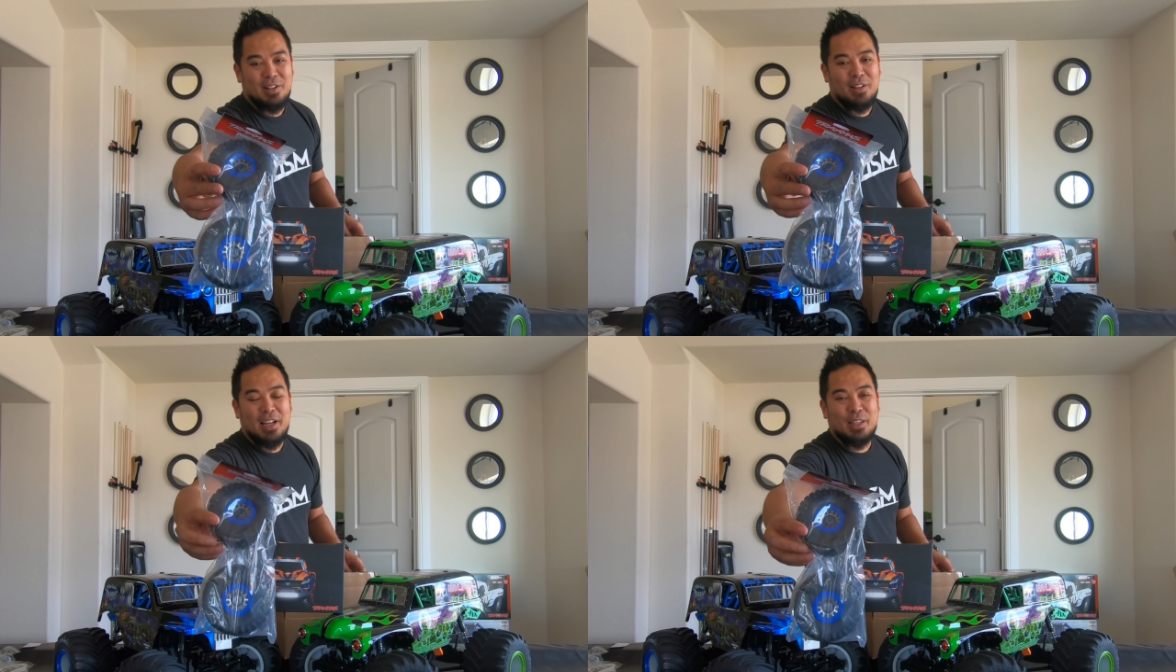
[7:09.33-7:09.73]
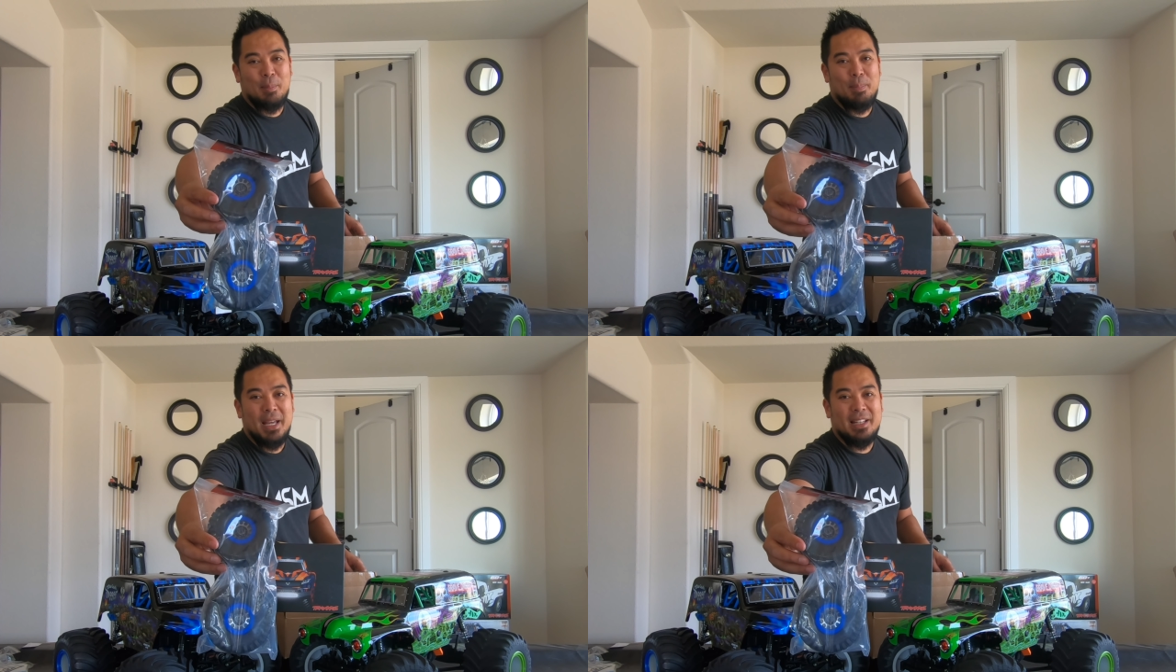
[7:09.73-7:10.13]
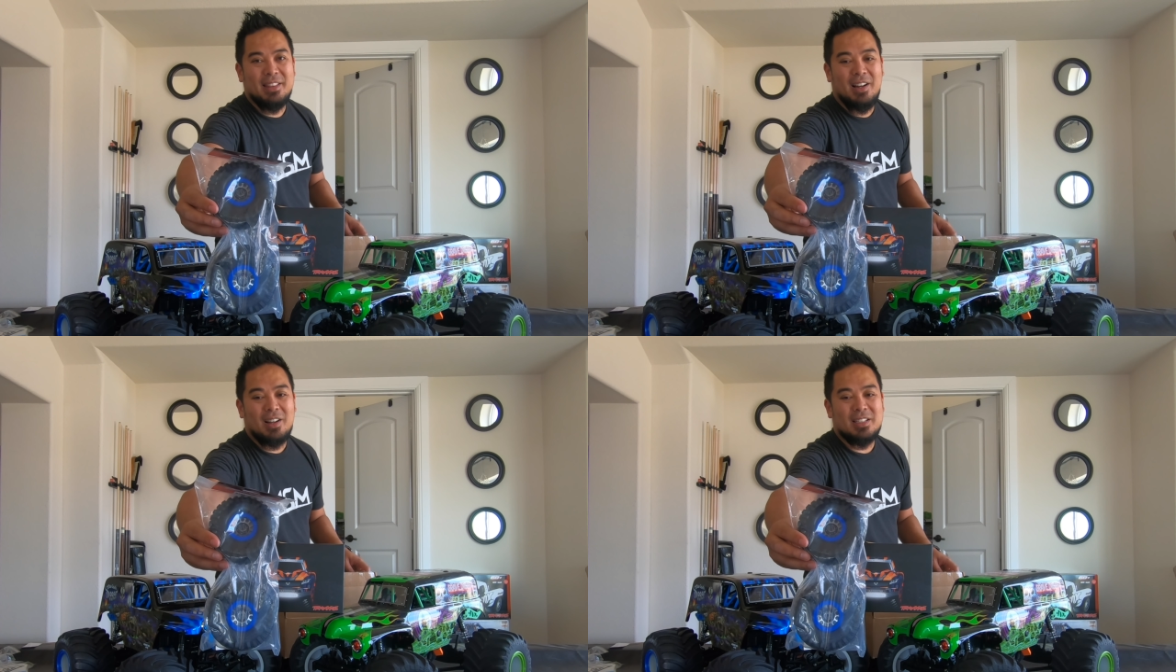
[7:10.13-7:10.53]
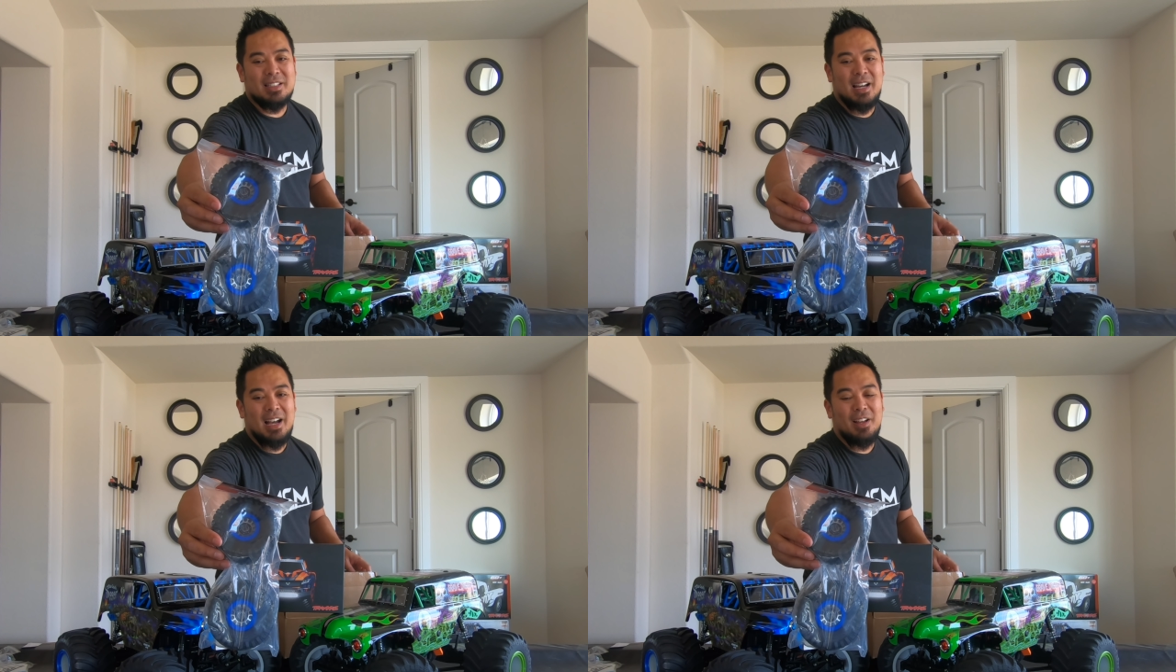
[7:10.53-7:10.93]
are like the beadlock
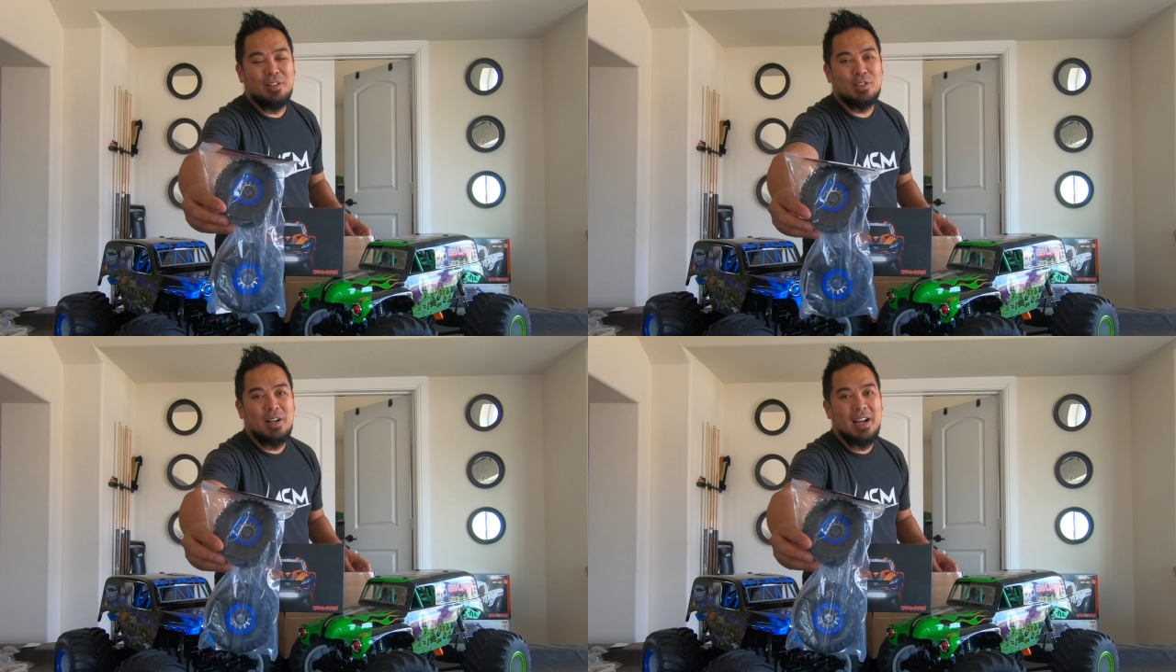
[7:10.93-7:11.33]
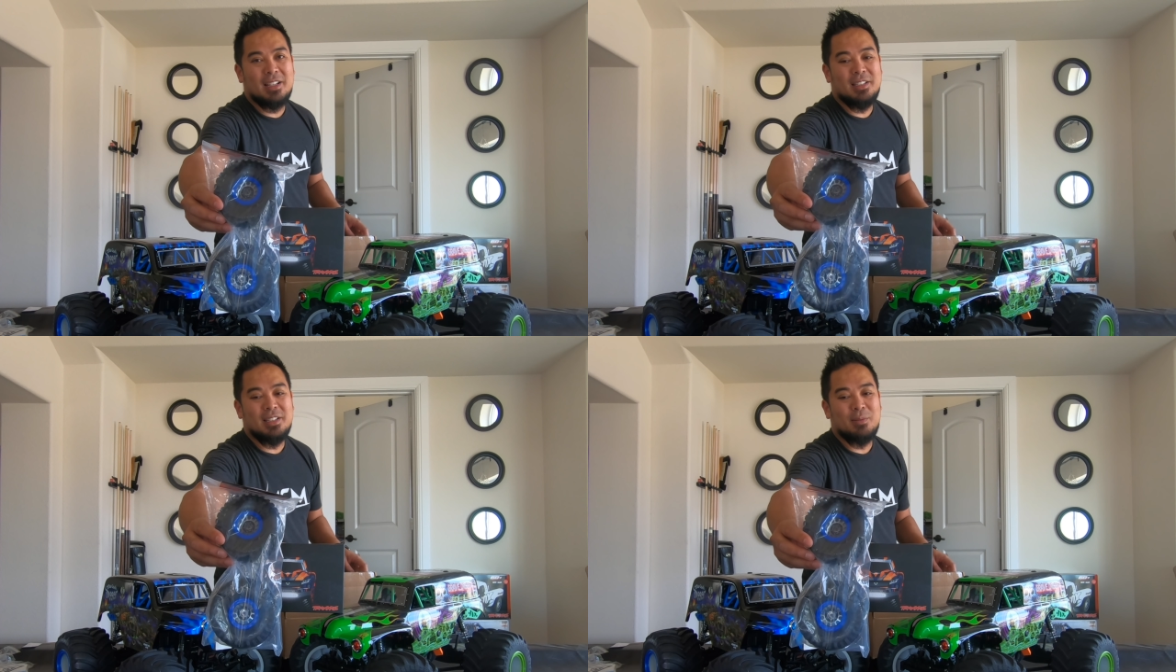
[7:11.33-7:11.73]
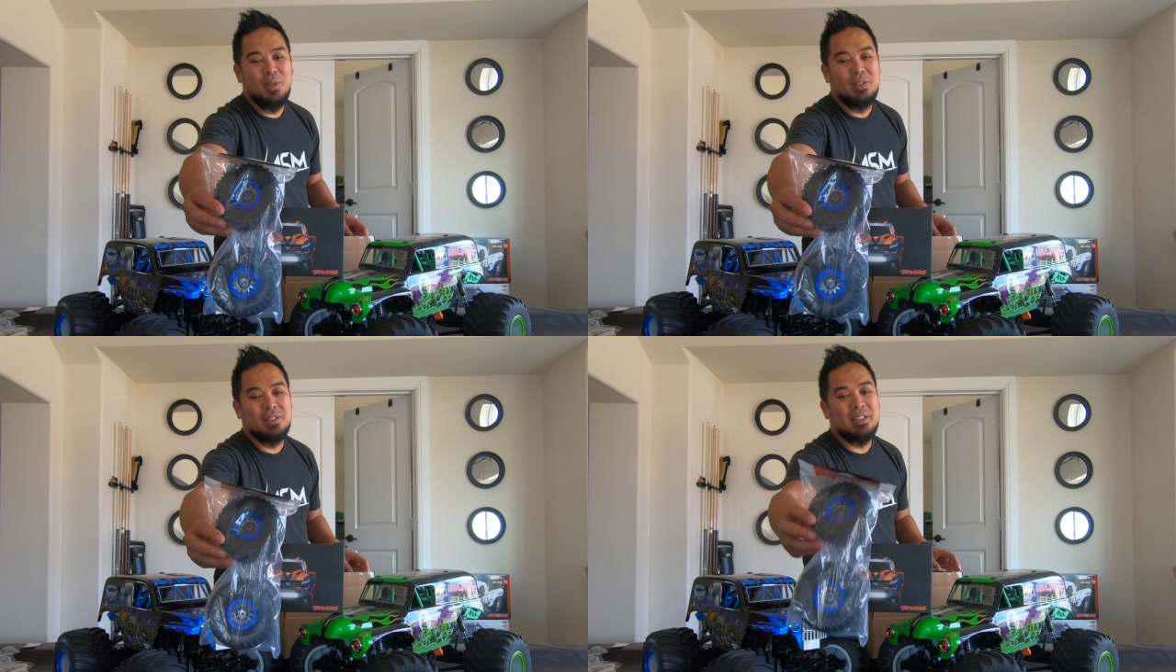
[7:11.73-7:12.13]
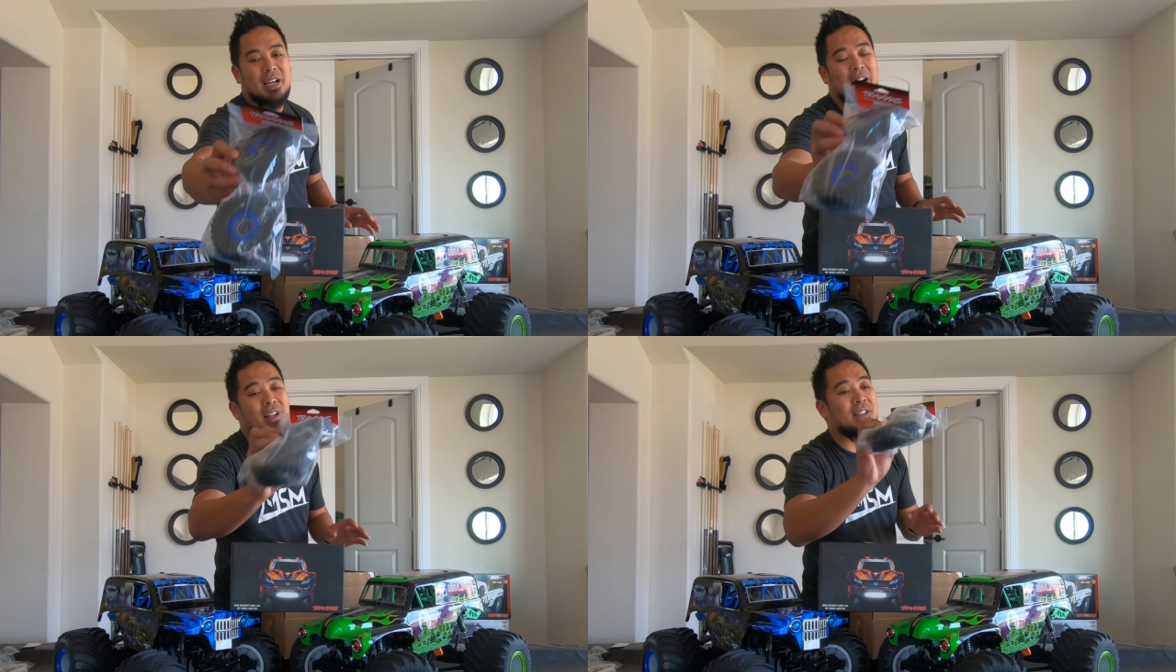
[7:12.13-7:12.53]
style Traxxas wheels and
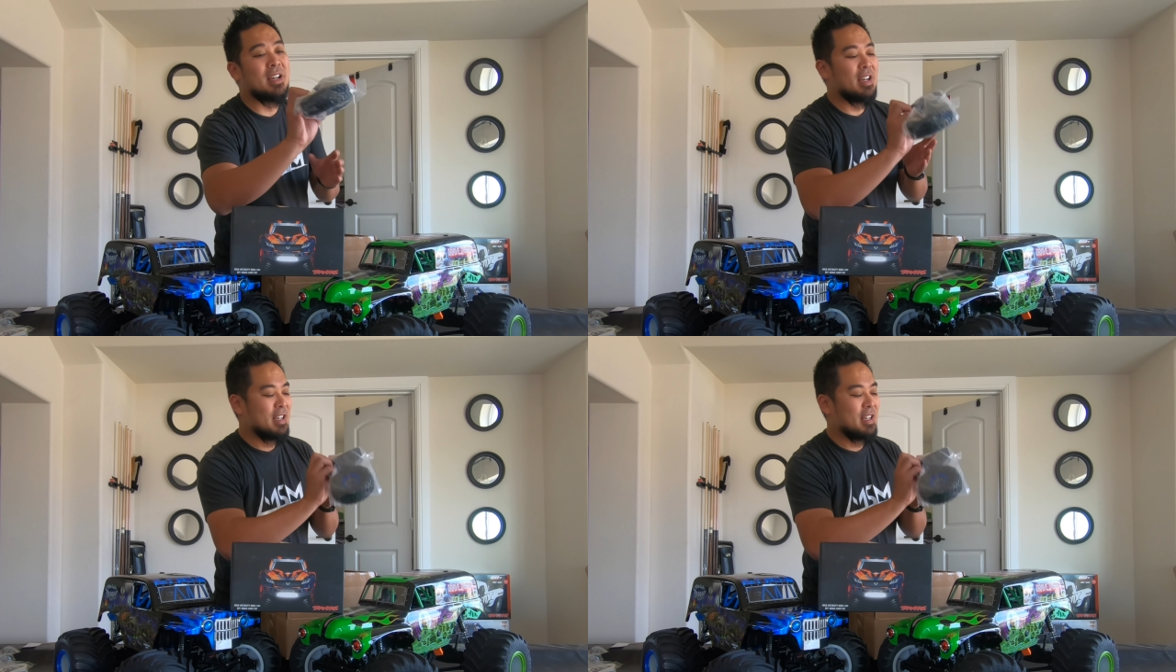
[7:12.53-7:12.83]
tires.